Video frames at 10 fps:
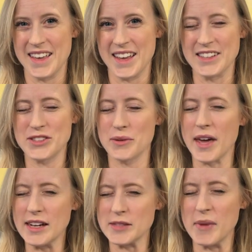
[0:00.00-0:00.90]
And so
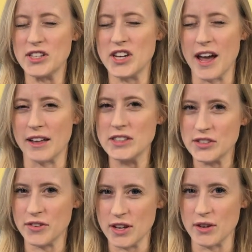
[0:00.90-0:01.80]
that is my challenge
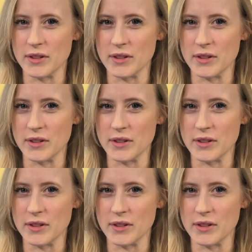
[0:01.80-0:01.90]
for you.